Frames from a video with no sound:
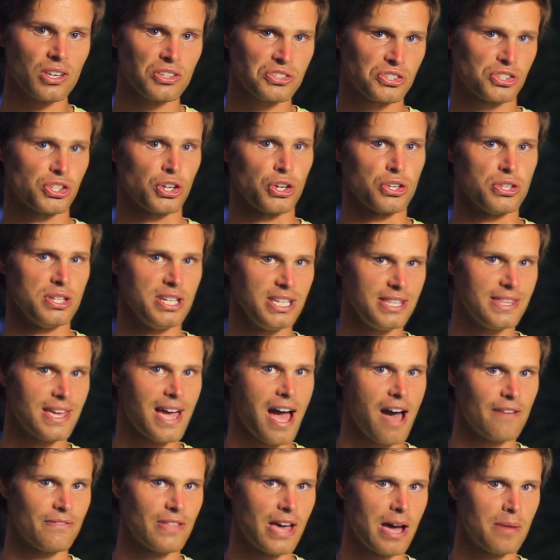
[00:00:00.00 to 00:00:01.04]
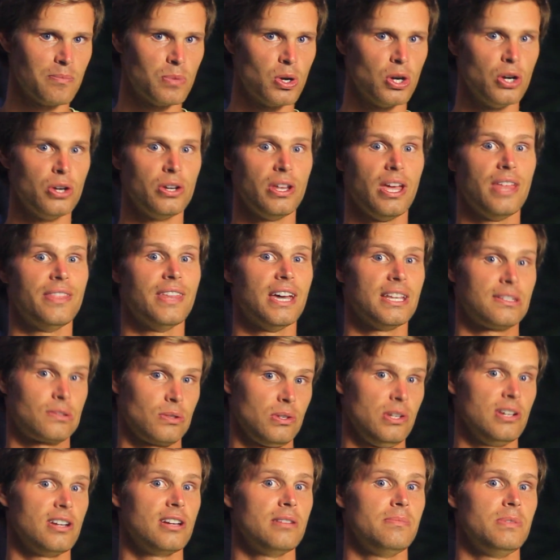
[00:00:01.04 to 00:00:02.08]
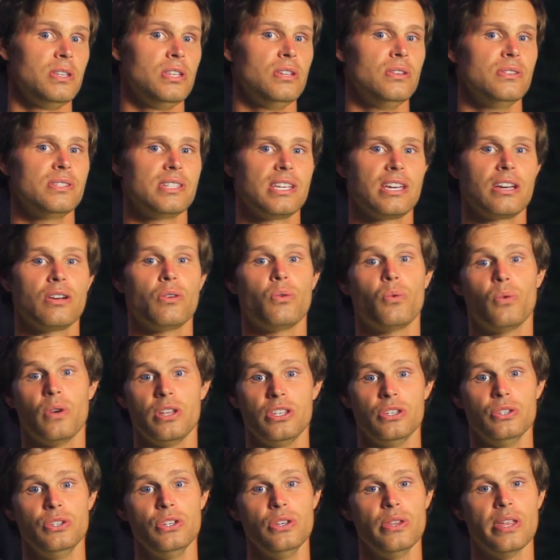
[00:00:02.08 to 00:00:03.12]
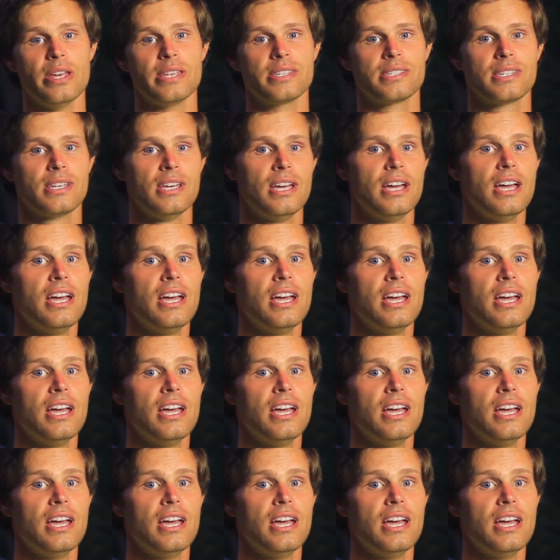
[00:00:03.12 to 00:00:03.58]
So you need to have that mode, and that's what you're going to be using when you do this.